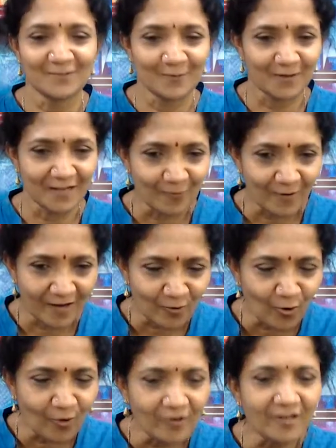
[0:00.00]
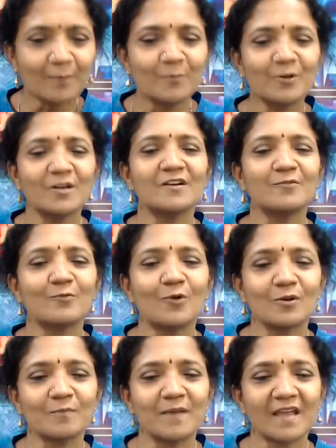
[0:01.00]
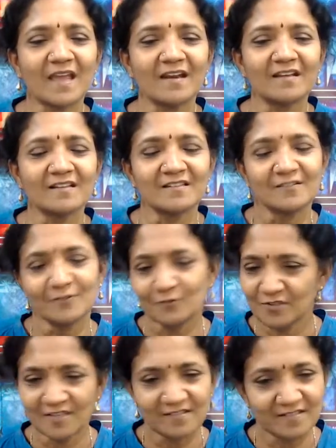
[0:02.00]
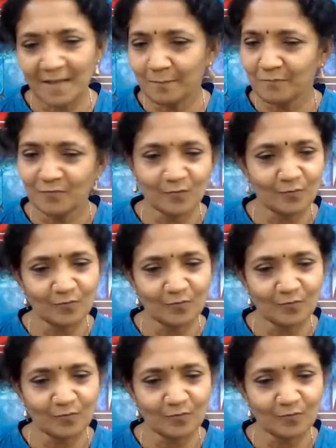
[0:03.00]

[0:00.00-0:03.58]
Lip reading: You can look at non-commutative quantum mechanics. We just named